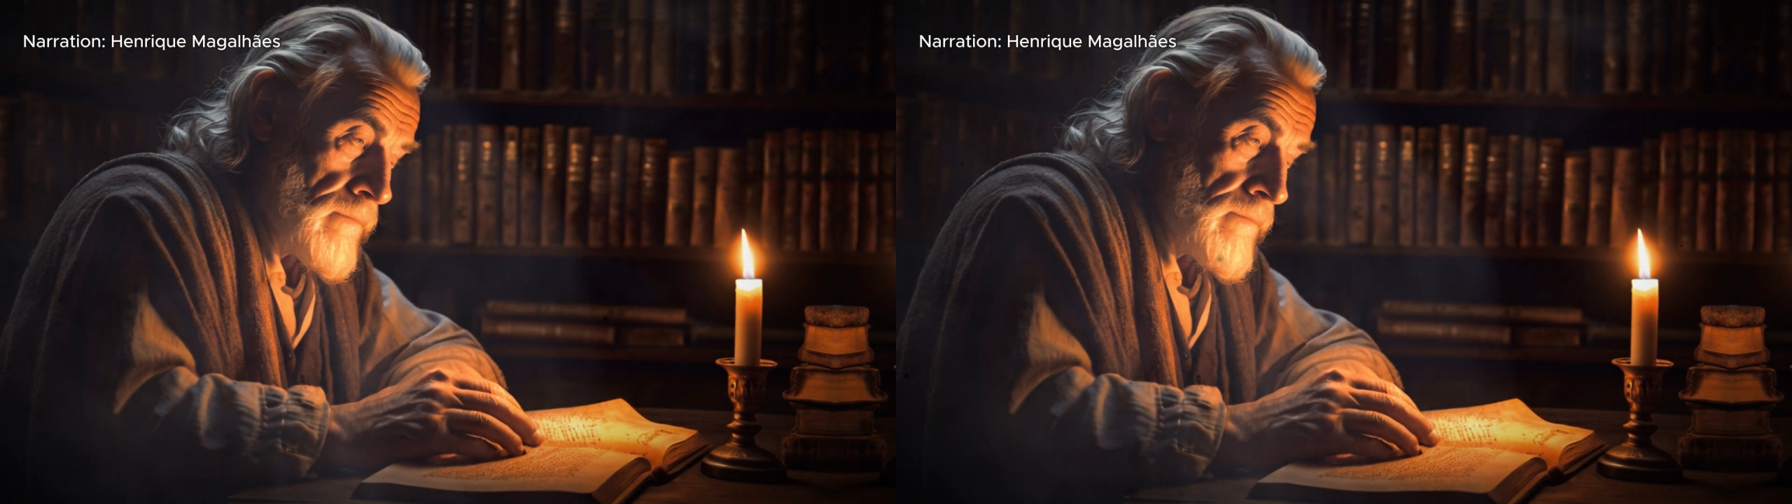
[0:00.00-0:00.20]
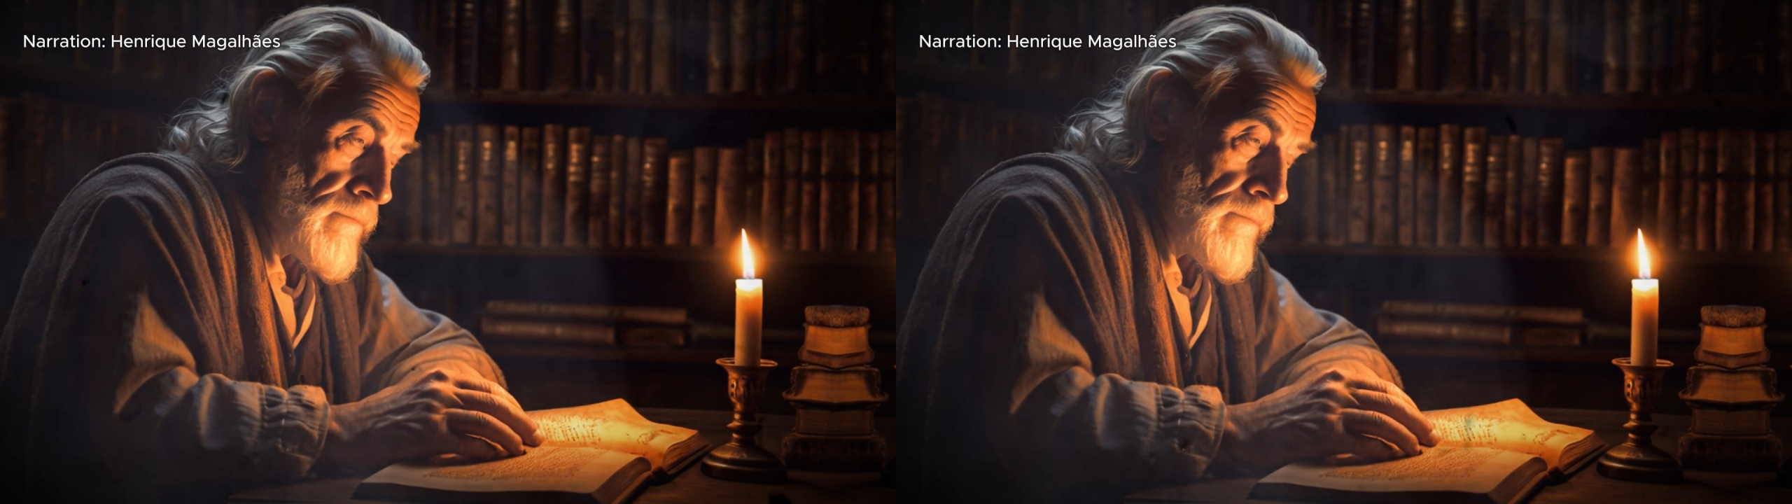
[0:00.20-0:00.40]

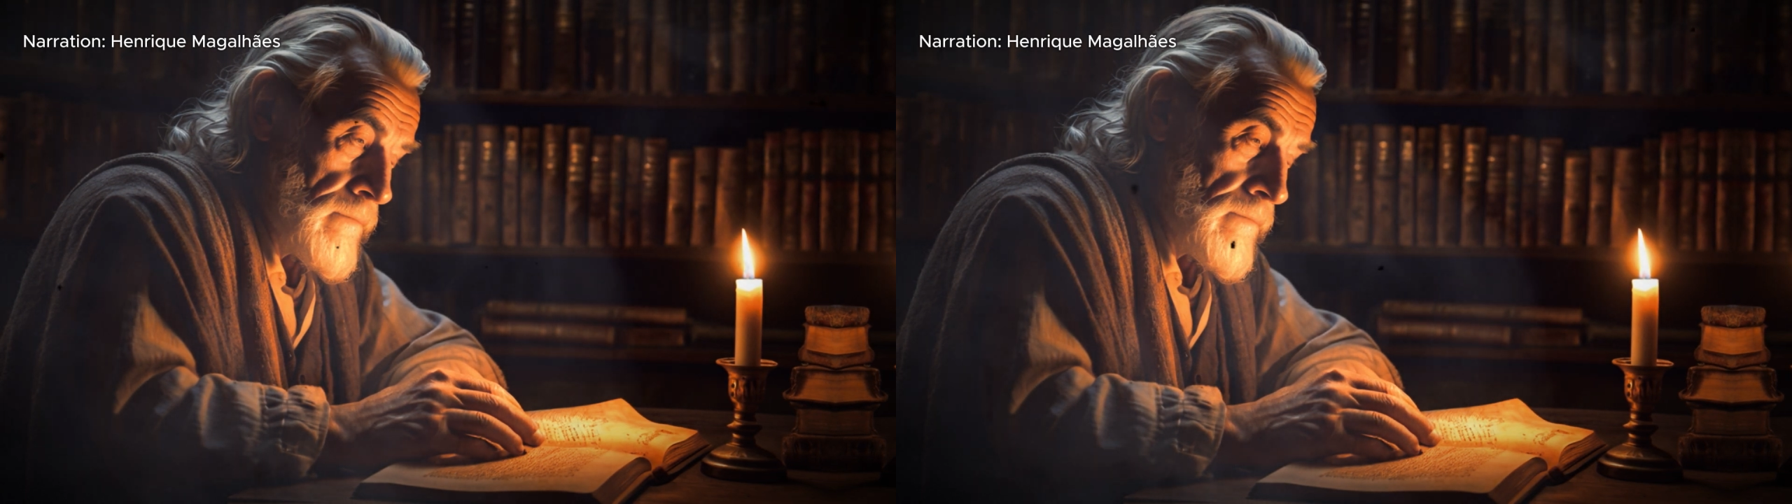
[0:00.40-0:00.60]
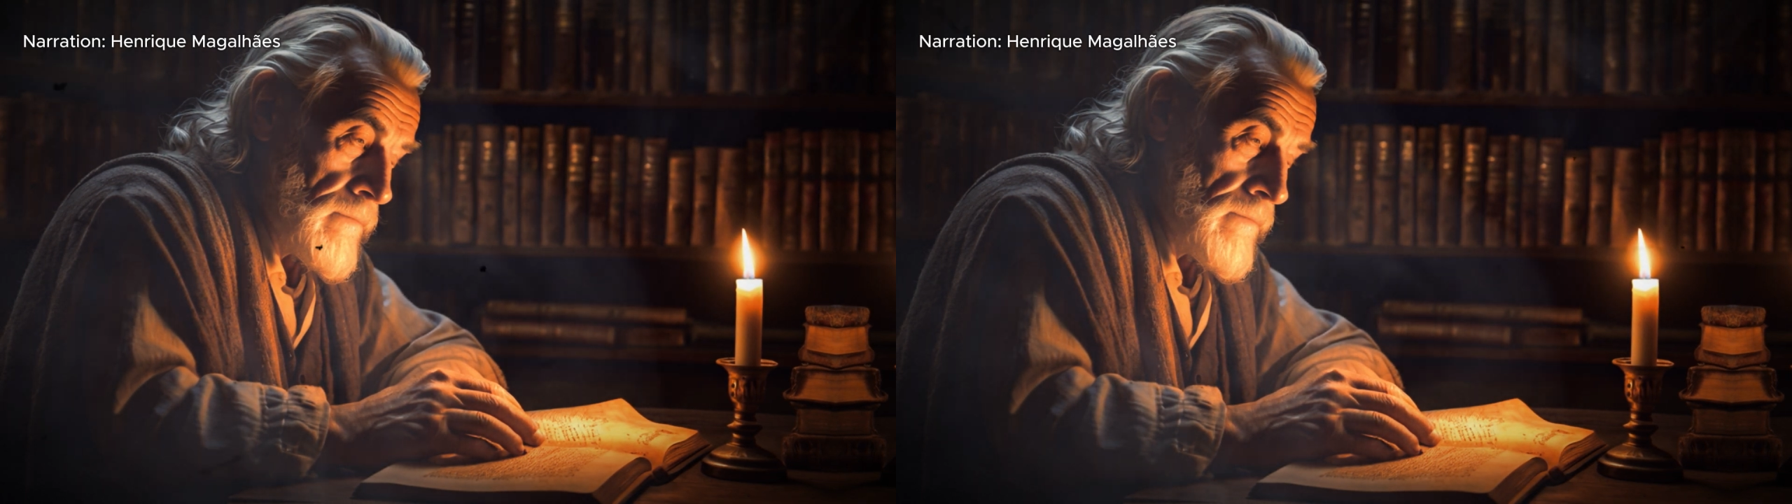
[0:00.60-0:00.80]
But before
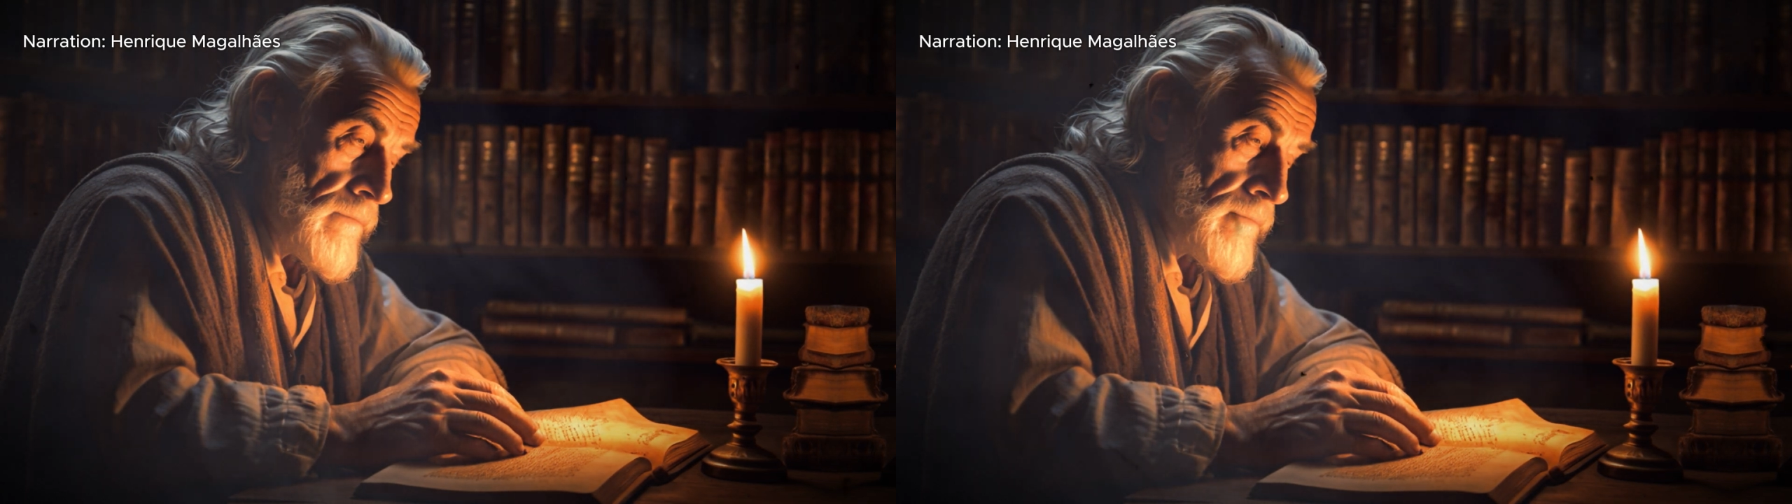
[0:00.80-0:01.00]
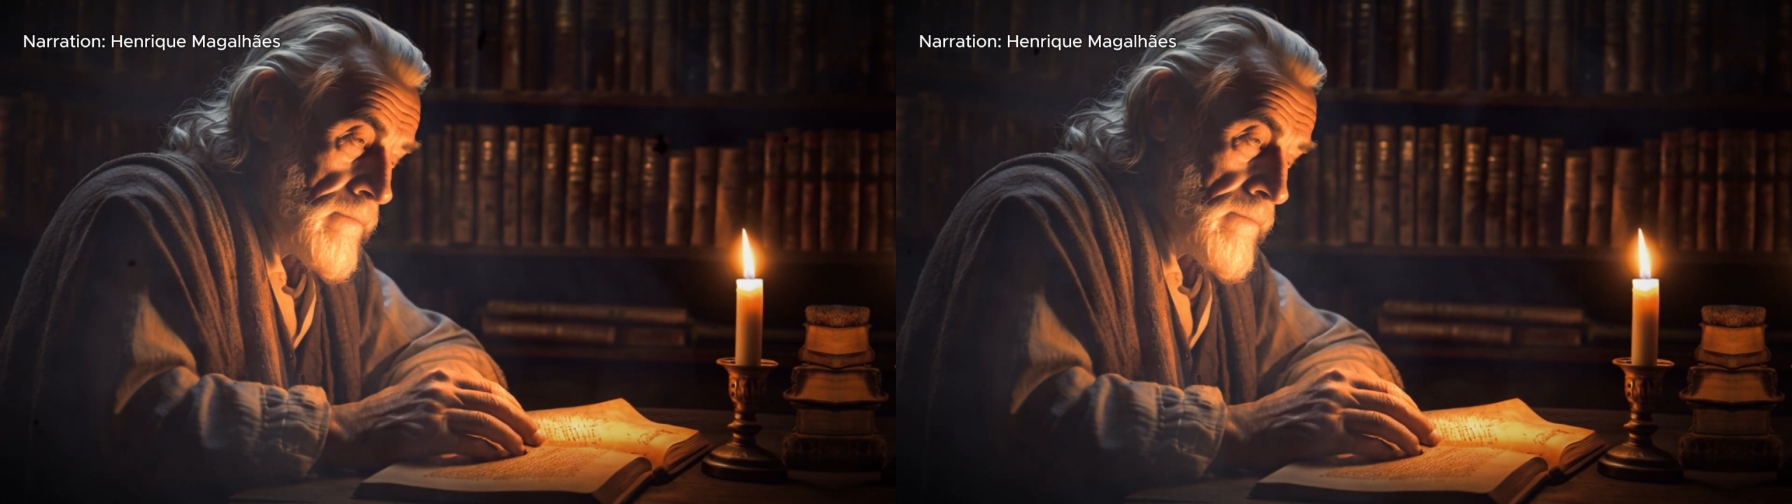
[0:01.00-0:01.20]
we
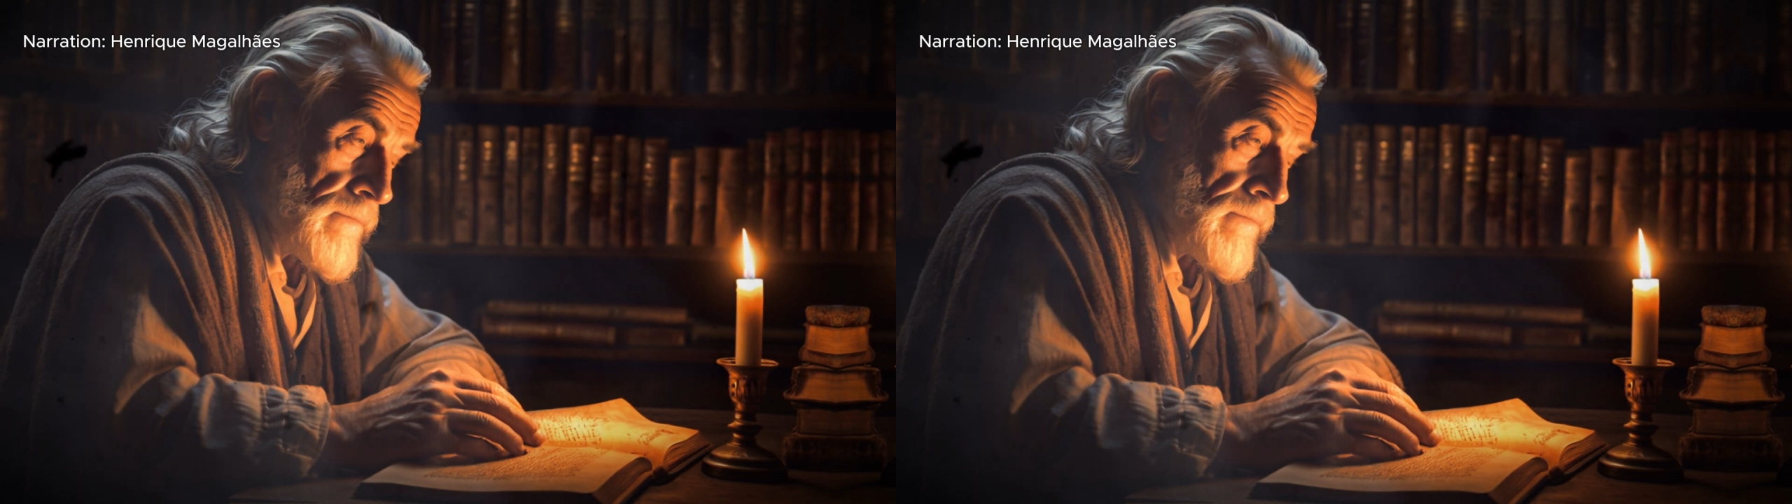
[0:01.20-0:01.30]
begin,